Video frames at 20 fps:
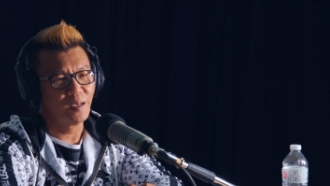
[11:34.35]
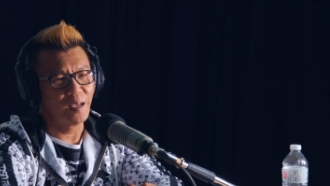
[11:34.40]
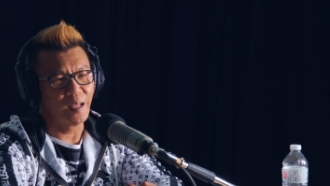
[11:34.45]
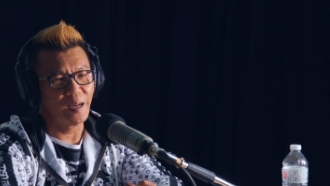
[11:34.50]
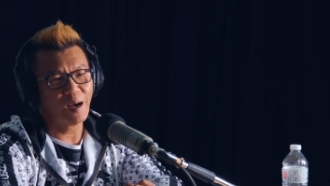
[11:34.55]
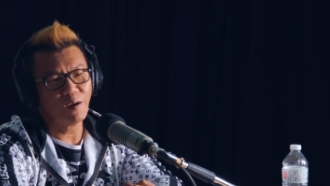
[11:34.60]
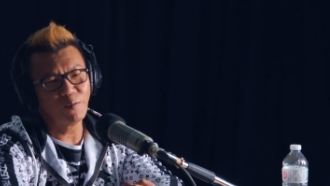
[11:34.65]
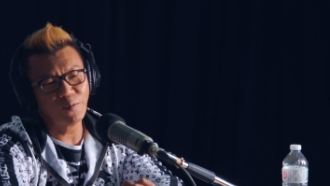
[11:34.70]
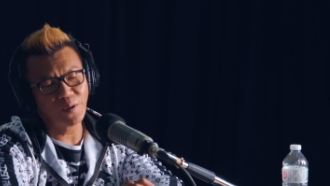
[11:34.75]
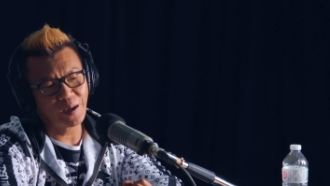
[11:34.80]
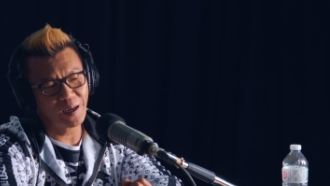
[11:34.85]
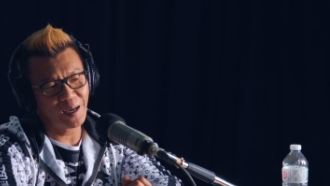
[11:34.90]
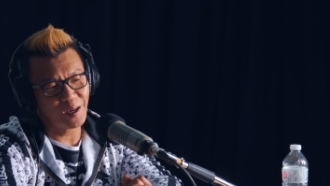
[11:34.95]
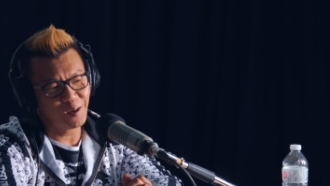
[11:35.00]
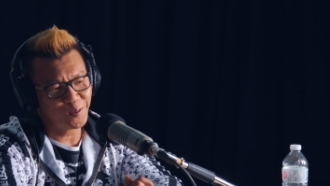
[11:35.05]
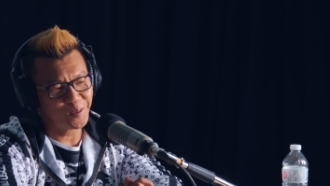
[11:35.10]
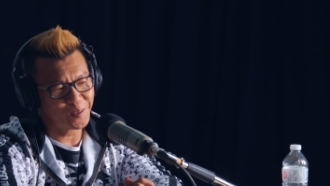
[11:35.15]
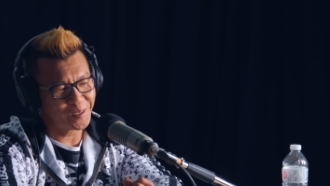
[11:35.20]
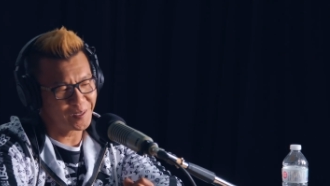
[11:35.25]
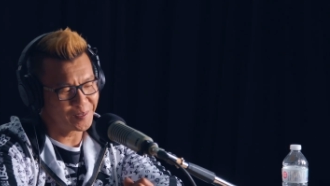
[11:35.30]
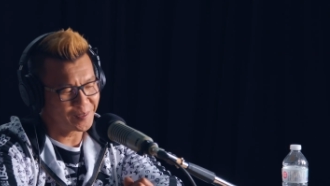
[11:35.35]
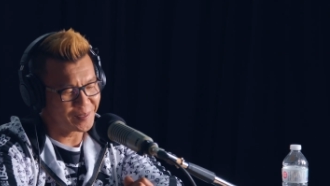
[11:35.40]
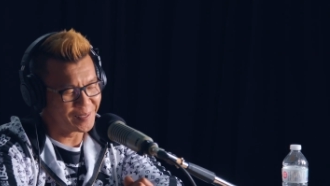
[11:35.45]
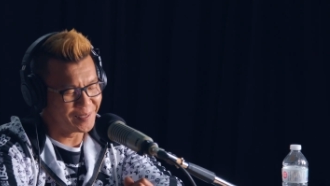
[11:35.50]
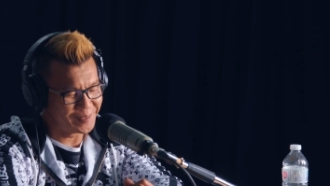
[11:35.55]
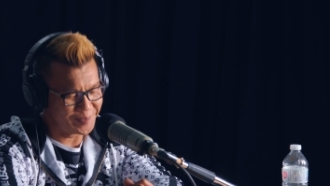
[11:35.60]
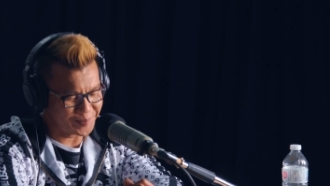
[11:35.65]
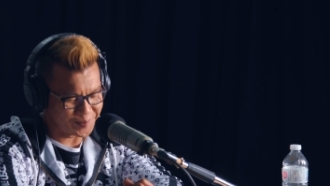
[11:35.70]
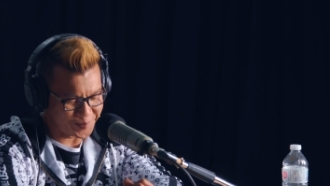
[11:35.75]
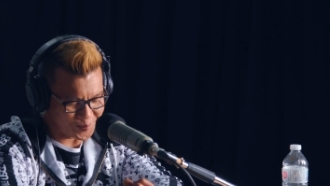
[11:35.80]
And how
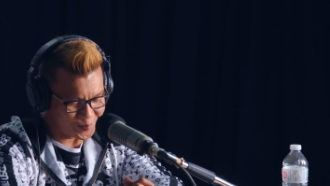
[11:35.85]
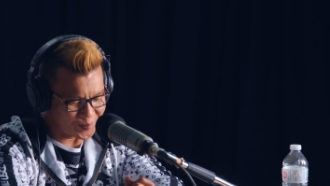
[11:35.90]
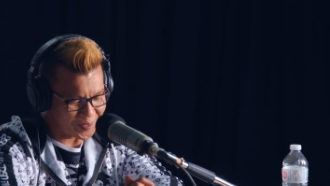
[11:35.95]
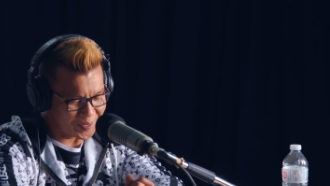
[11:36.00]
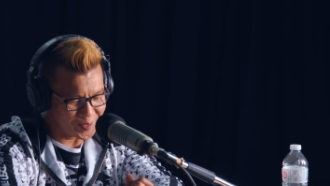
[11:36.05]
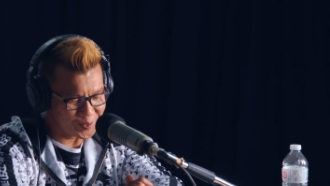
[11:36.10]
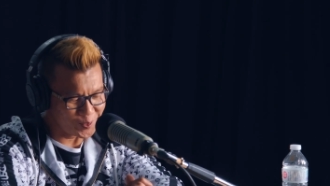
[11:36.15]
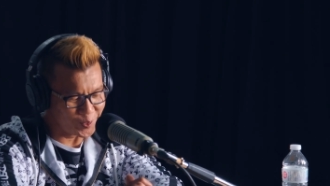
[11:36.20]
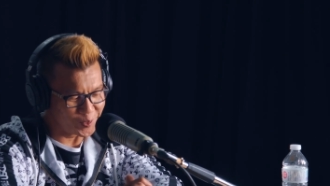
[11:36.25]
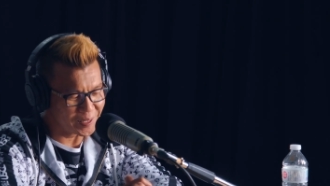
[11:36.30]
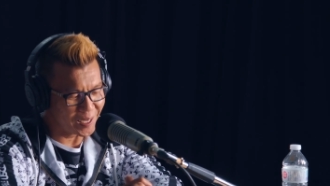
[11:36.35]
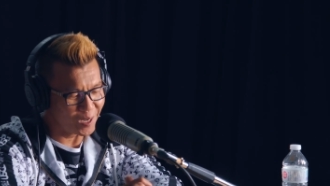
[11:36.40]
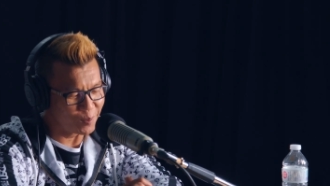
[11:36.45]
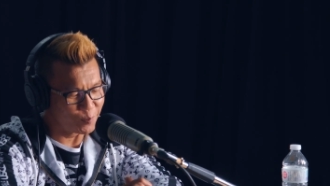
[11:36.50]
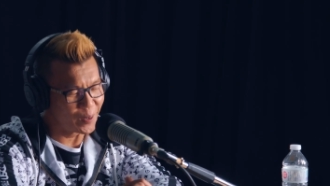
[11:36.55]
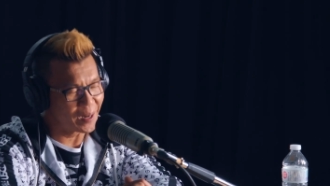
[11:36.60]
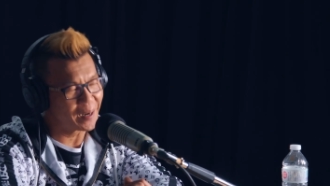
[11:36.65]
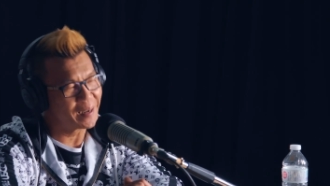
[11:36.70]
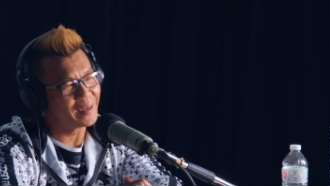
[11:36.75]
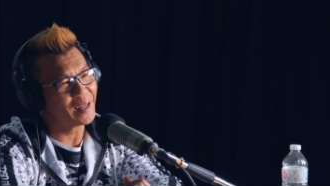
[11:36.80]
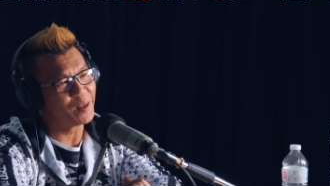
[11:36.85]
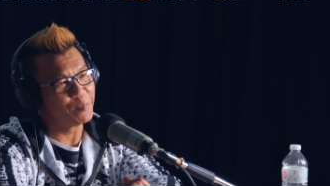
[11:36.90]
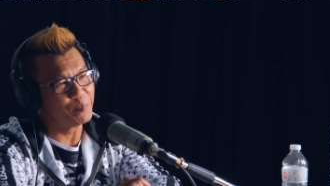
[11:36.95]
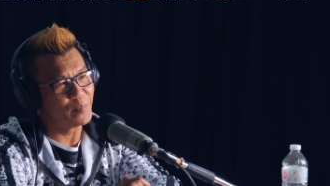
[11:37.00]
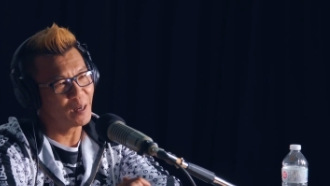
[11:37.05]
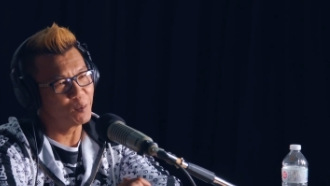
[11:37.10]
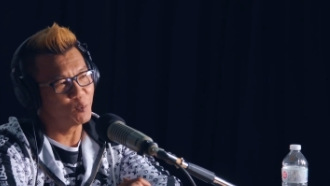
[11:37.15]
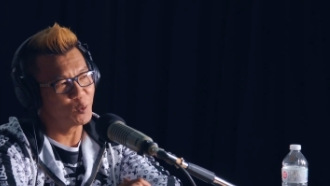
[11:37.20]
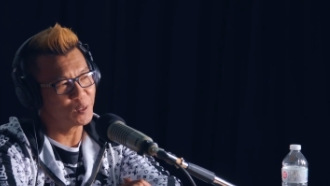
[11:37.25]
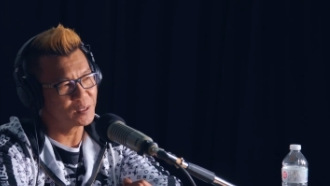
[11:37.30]
the funny story is how Brad and I
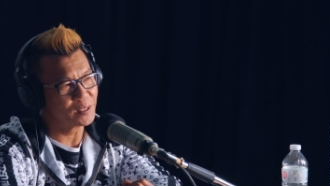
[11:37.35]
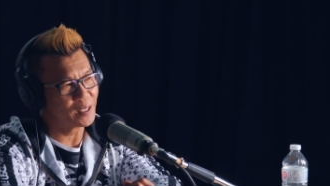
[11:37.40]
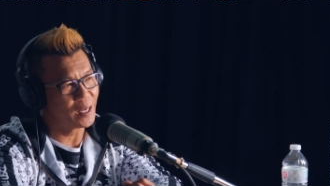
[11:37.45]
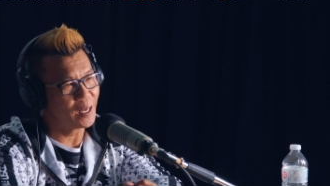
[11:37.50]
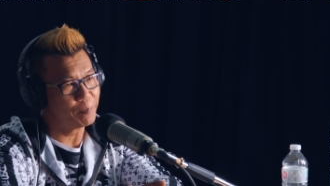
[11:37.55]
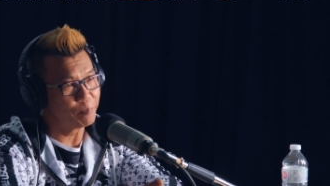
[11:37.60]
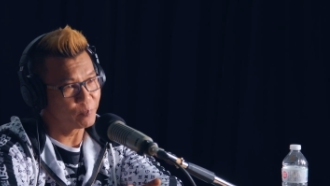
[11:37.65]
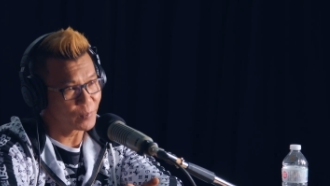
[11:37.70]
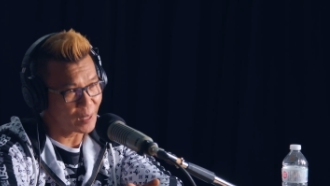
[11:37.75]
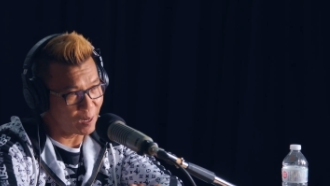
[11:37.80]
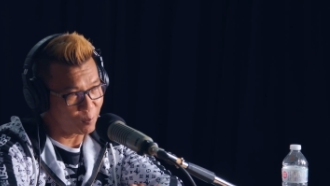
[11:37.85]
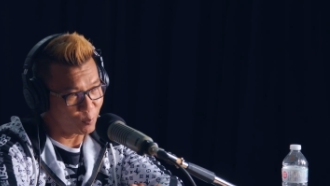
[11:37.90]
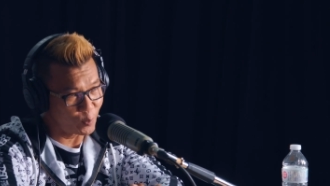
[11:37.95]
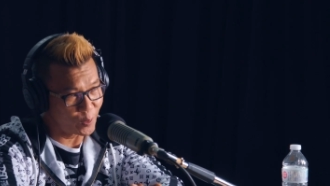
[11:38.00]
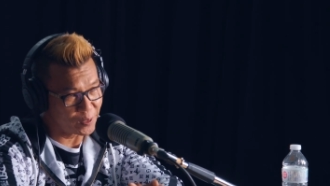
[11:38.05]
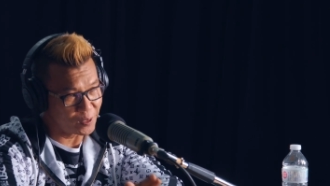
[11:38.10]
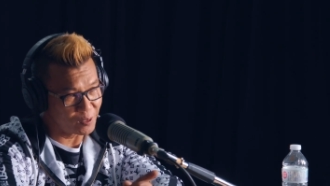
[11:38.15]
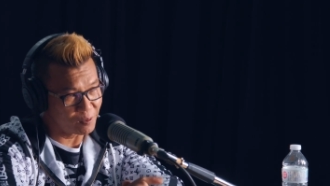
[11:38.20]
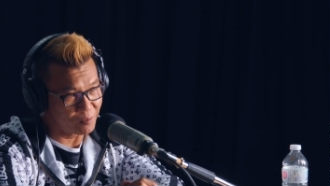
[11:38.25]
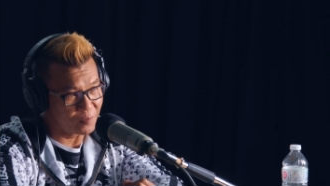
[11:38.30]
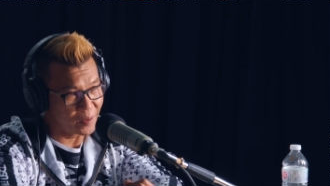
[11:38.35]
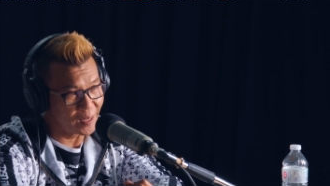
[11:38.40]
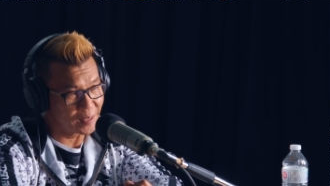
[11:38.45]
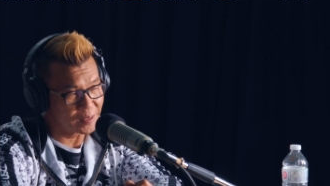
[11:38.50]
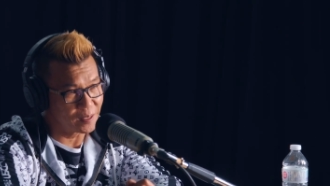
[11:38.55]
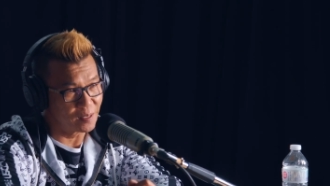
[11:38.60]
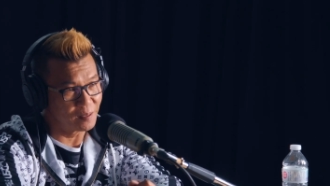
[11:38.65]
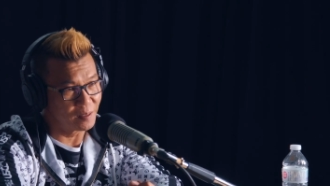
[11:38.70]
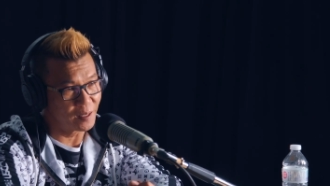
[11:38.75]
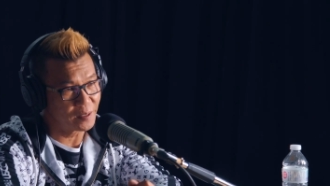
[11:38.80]
met was at one of your
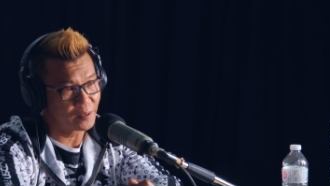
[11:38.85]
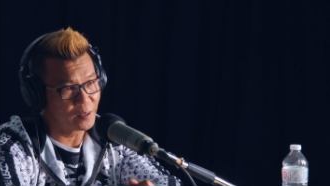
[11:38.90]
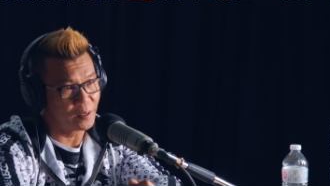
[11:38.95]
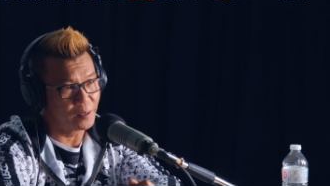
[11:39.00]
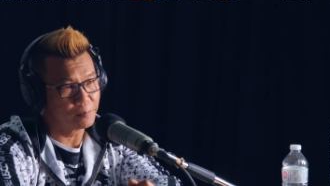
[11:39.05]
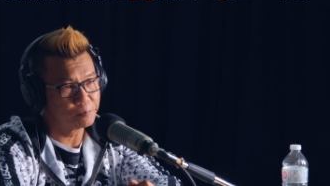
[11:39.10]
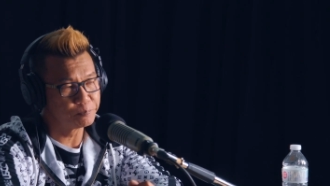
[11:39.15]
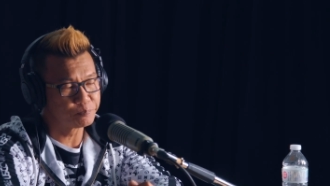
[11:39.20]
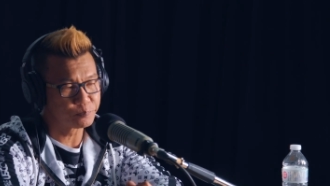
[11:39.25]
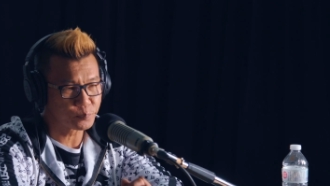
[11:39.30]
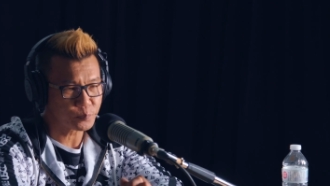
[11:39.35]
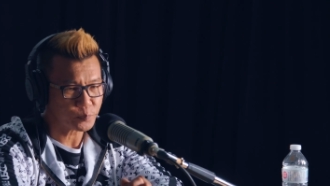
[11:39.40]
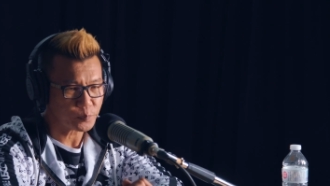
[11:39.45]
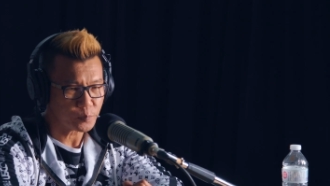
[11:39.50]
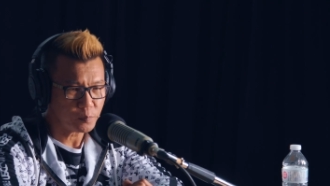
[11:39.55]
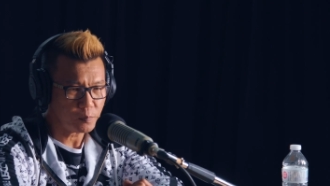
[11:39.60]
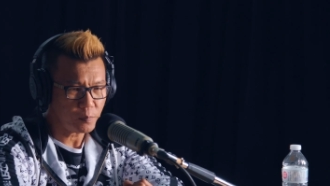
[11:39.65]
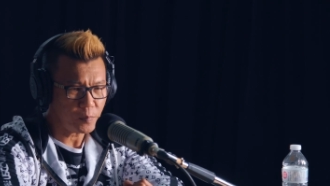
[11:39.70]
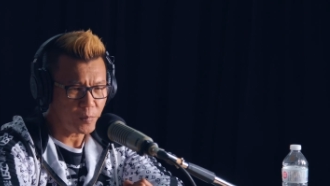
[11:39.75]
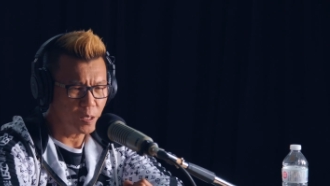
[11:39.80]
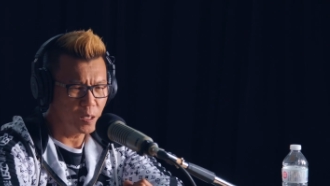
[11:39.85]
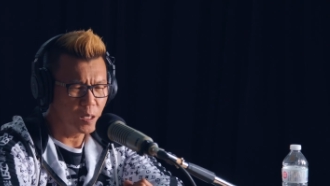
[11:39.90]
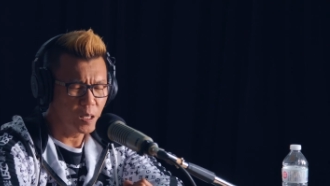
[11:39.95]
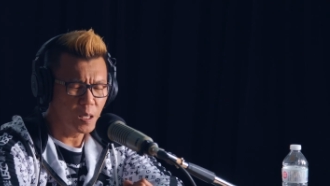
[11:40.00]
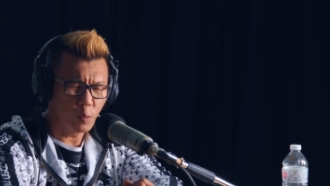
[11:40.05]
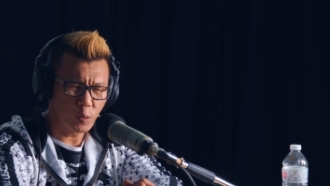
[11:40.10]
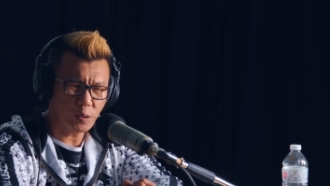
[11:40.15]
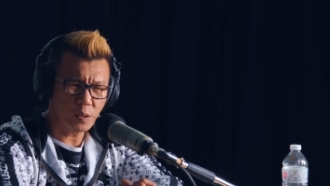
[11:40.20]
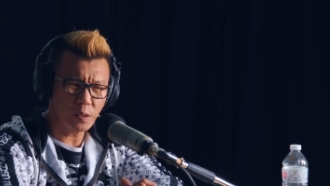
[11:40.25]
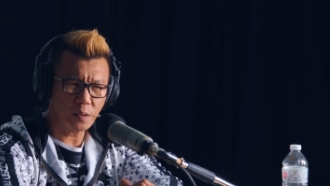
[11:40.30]
events in London.
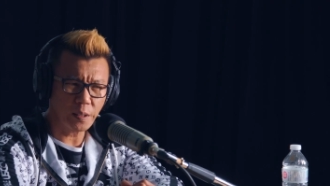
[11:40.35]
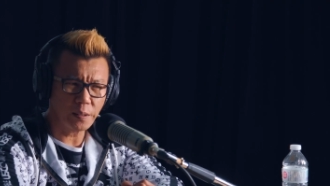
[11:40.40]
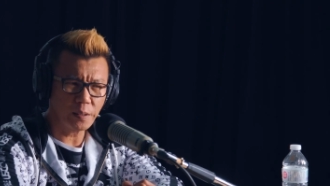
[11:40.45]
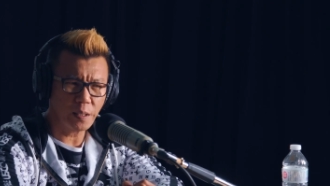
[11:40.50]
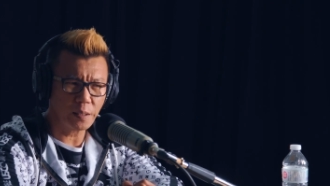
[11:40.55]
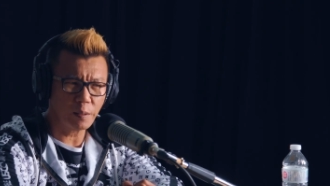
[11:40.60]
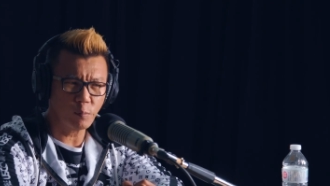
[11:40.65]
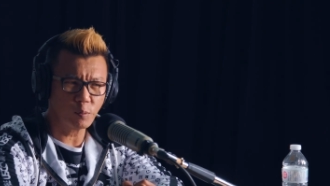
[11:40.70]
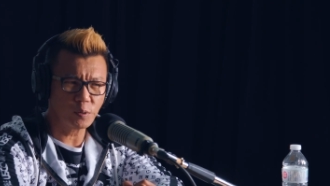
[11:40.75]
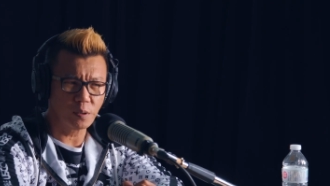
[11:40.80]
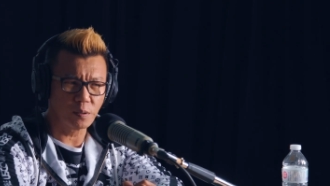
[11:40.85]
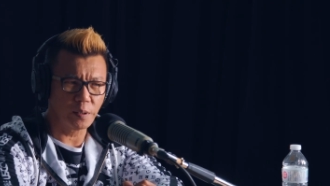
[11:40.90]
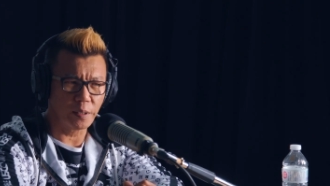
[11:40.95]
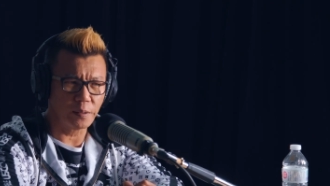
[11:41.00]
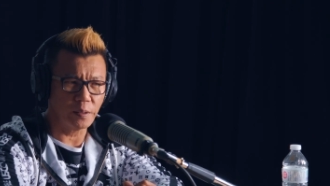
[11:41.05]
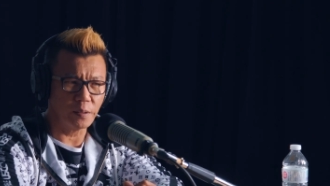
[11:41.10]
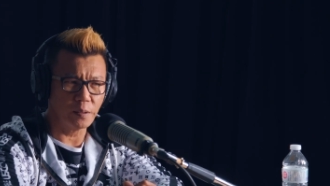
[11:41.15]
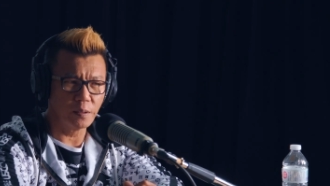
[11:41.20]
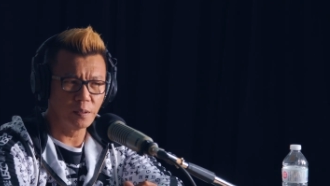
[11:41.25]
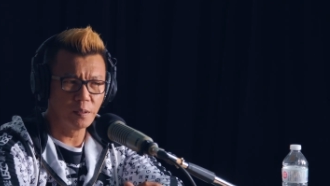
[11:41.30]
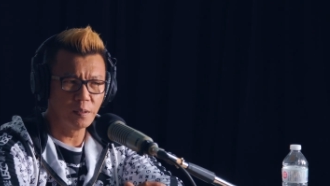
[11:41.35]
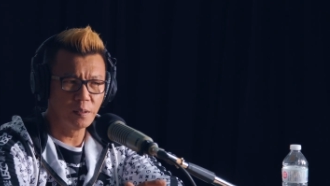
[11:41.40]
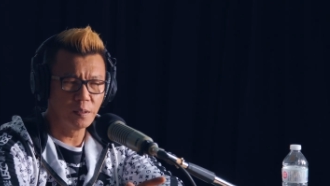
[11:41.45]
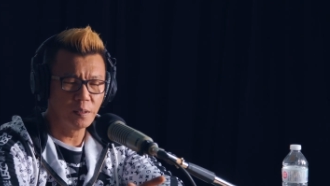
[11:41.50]
Was it in London? I think it was in London.